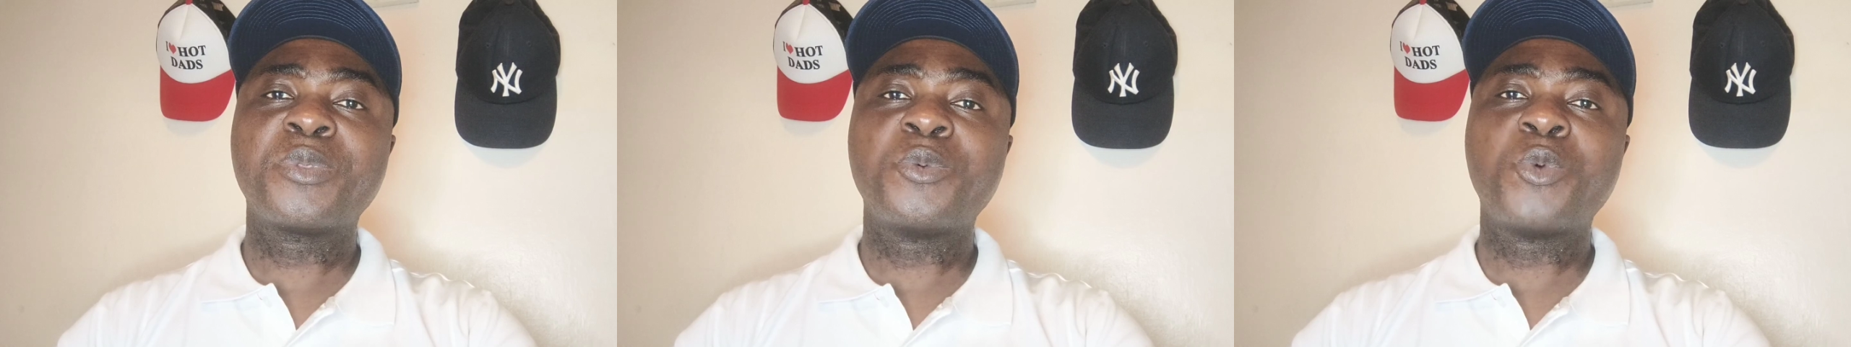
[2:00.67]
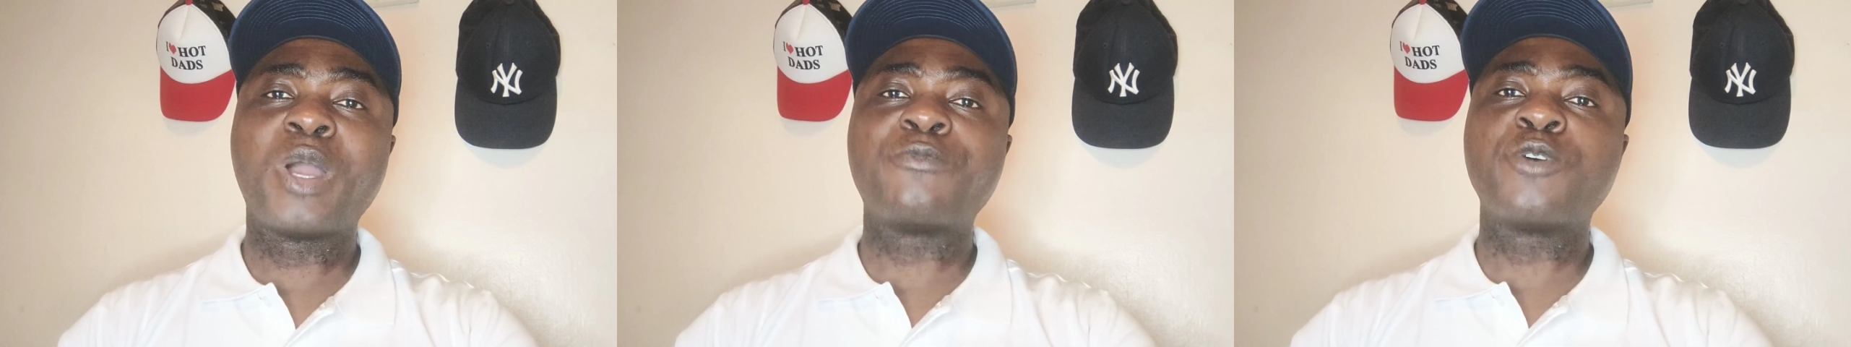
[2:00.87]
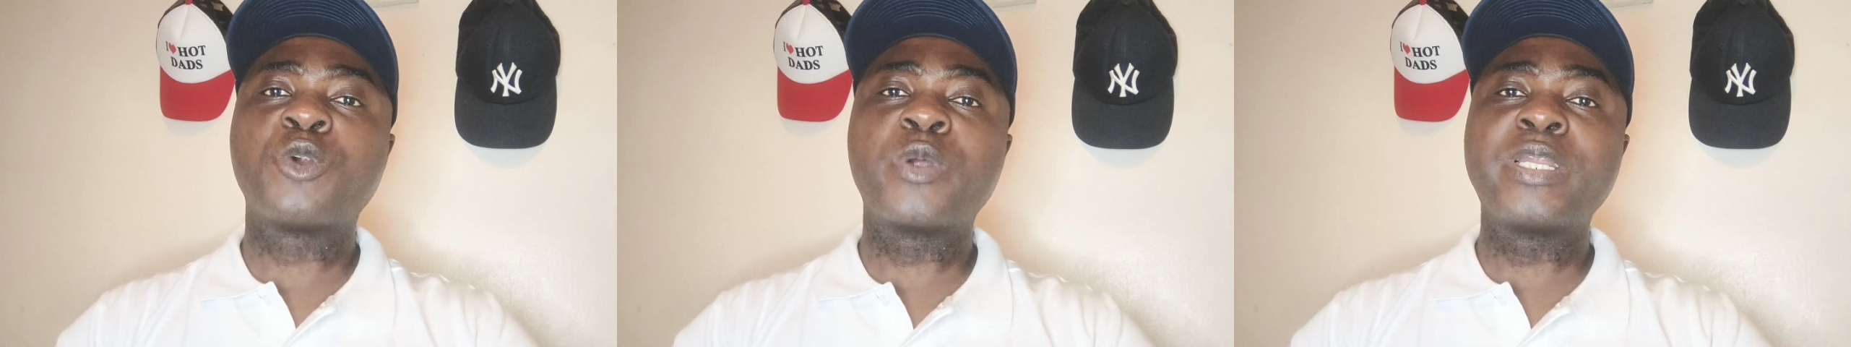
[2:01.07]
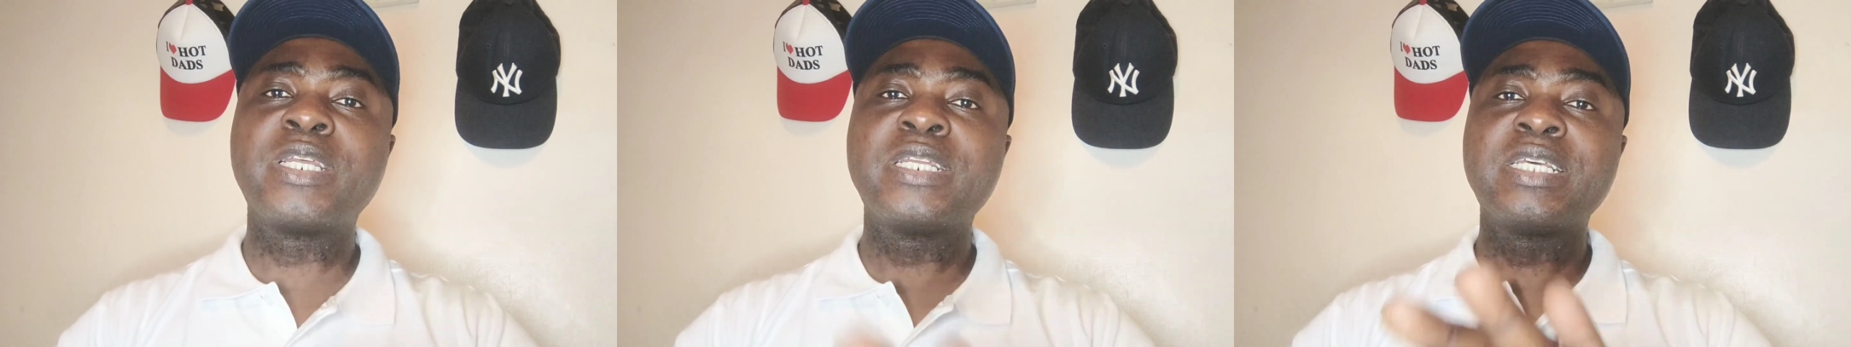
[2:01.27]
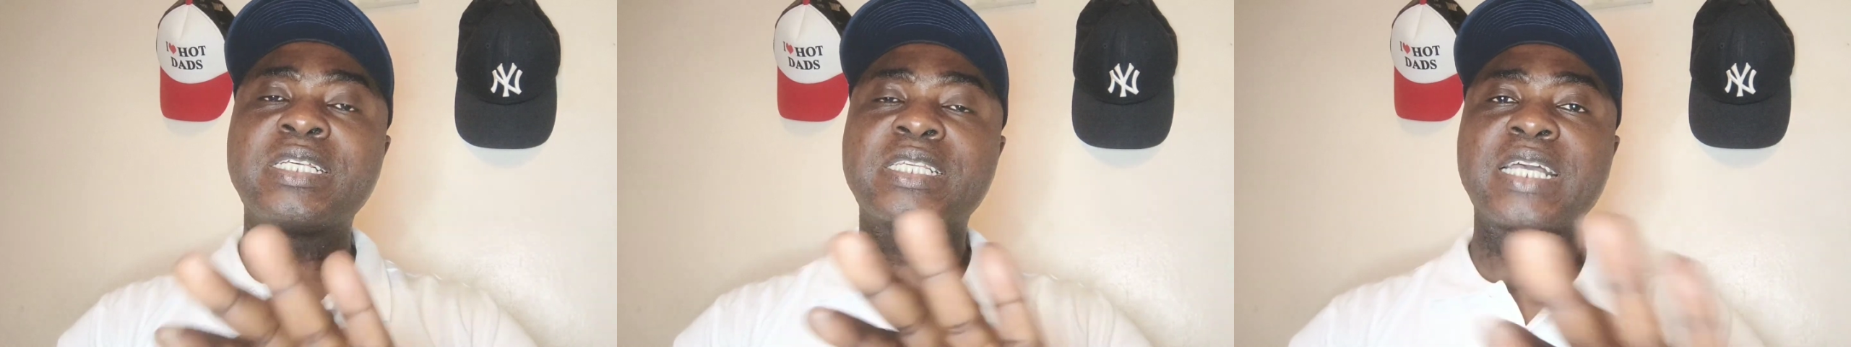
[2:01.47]
we have already
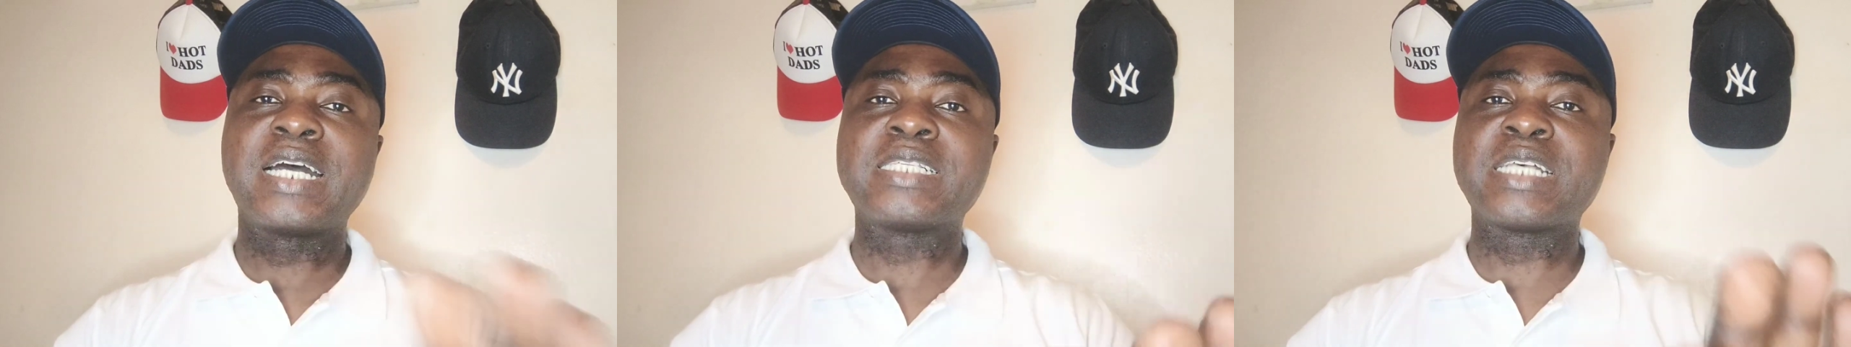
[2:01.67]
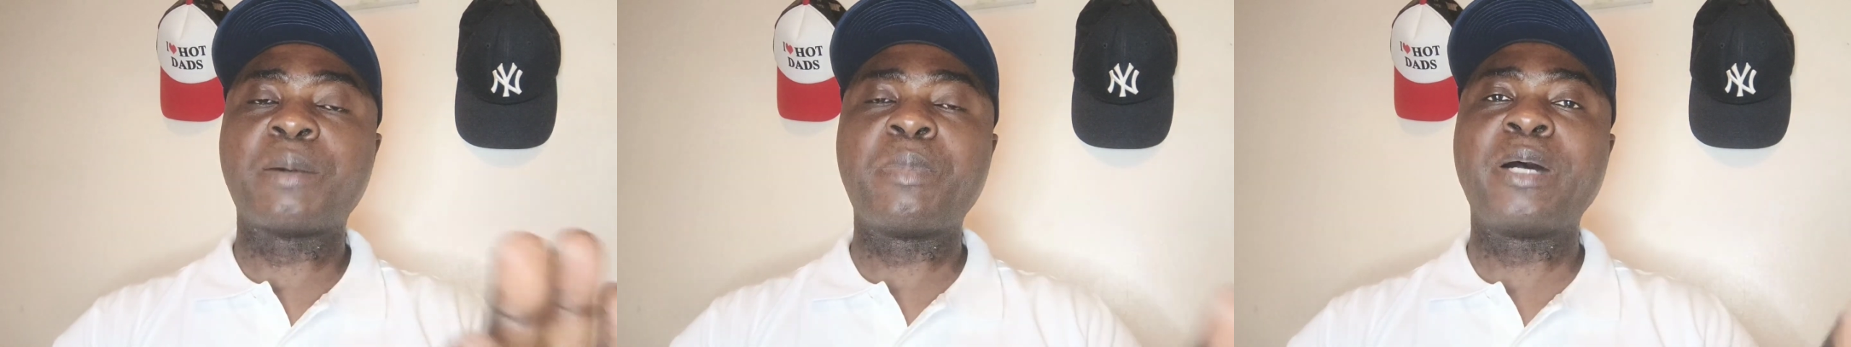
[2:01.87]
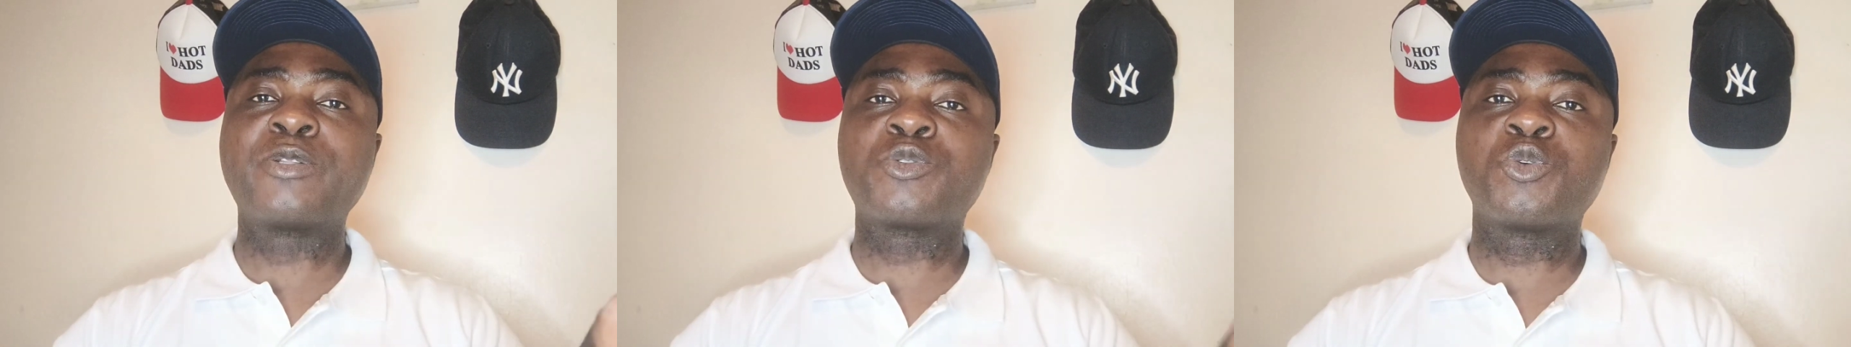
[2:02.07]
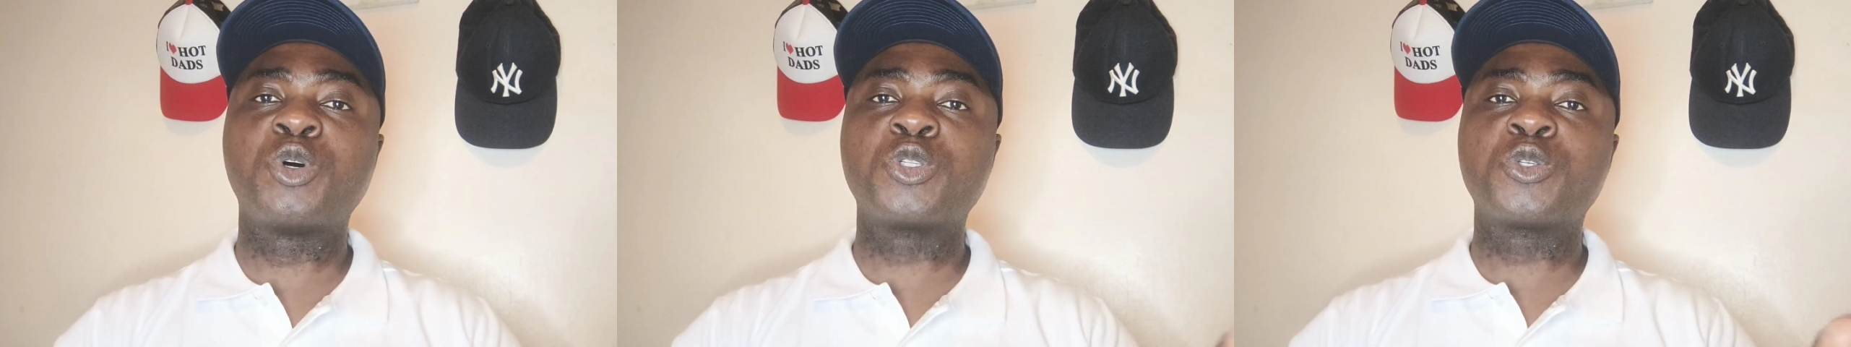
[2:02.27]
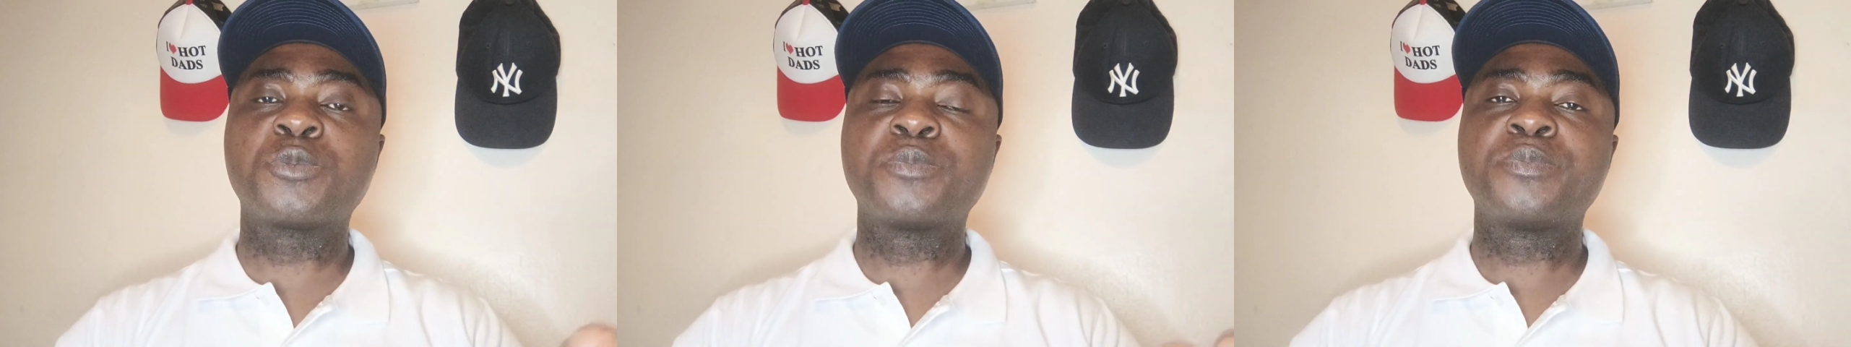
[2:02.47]
discussed about
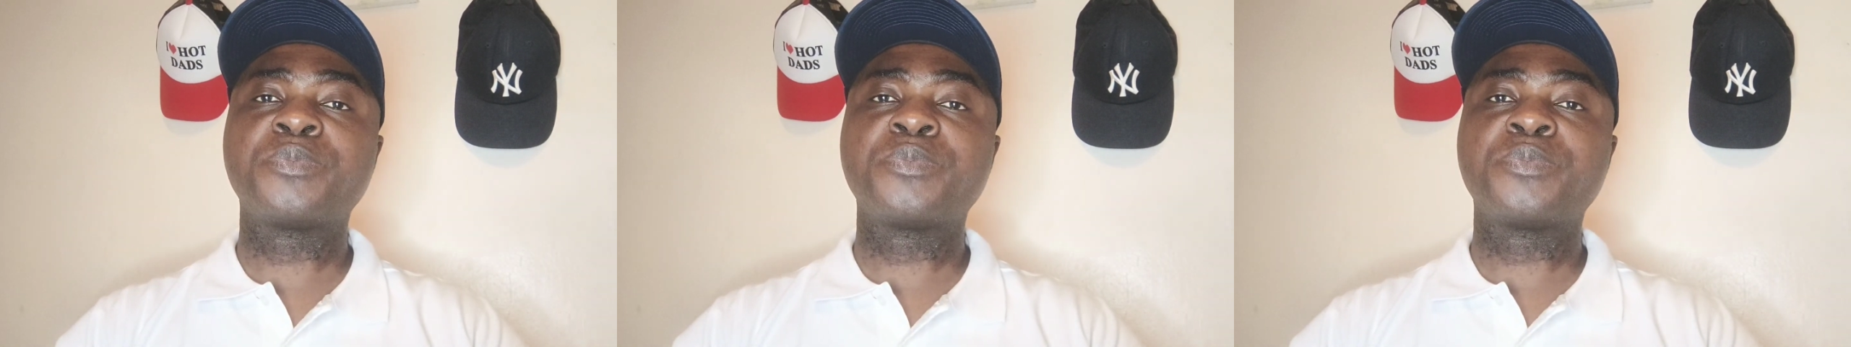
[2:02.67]
what?